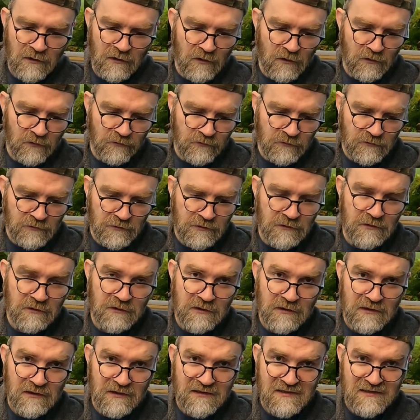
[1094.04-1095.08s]
all your
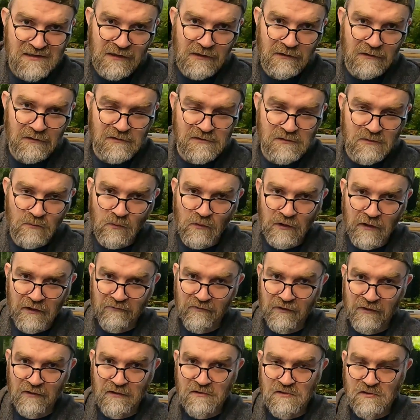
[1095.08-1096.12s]
snails and
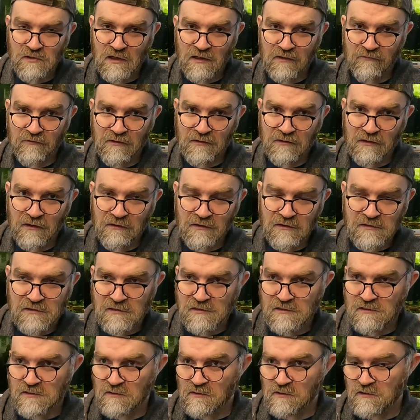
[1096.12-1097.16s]
whatever else you have in the tank. This
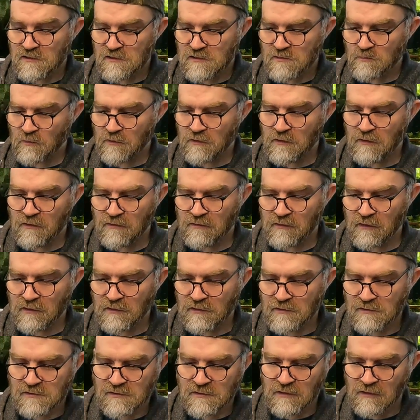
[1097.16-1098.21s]
is one of the
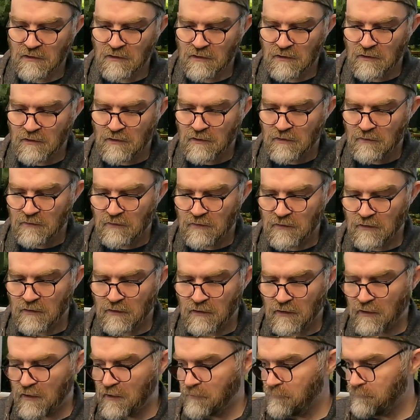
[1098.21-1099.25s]
things that
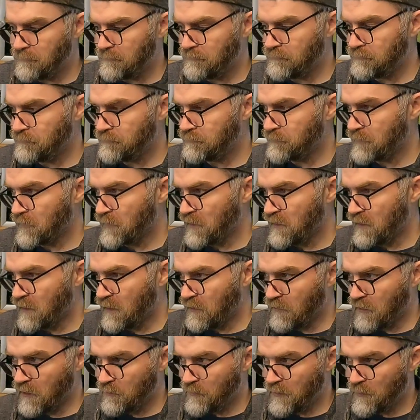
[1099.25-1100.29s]
a
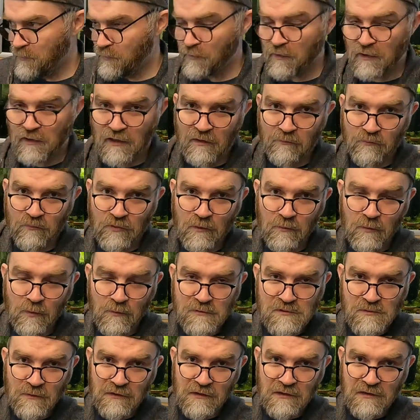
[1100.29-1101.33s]
lot of people have
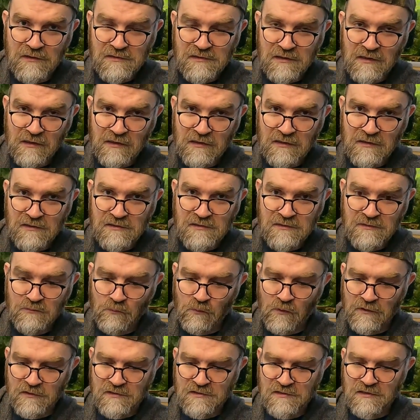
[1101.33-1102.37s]
problems with, is
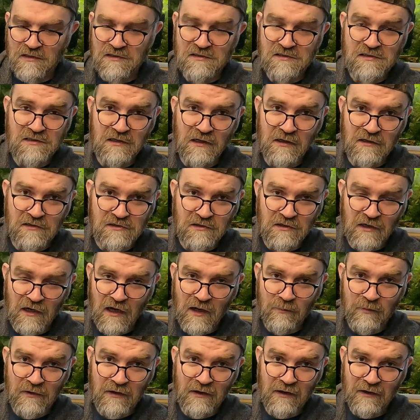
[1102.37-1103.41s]
once this starts to
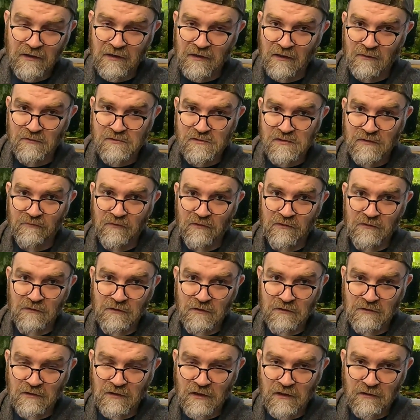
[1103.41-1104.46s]
happen and it kills everything in
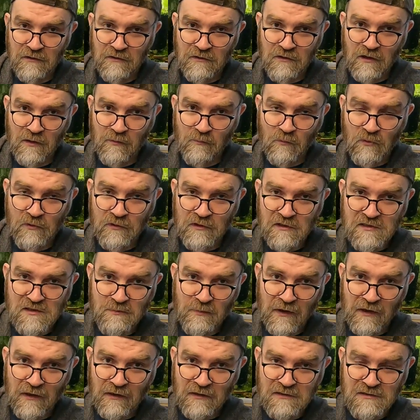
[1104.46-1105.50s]
your tank, your ammonia
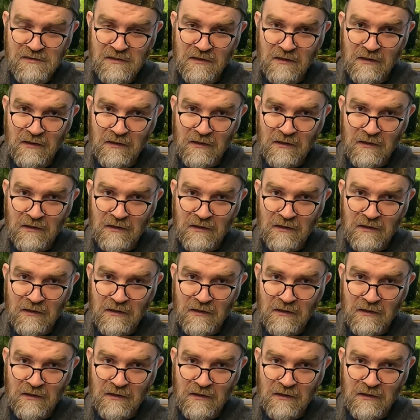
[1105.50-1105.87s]
spikes,